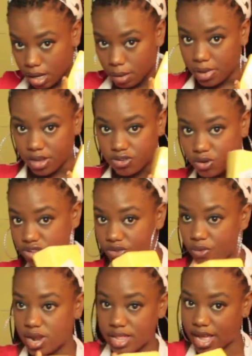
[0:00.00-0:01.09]
Make sure to
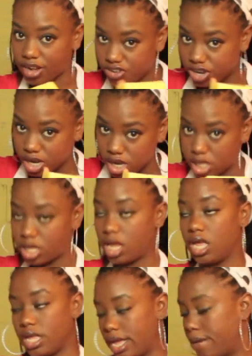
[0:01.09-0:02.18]
grate that cheese.
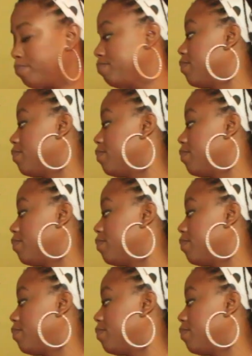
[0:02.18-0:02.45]
Yep.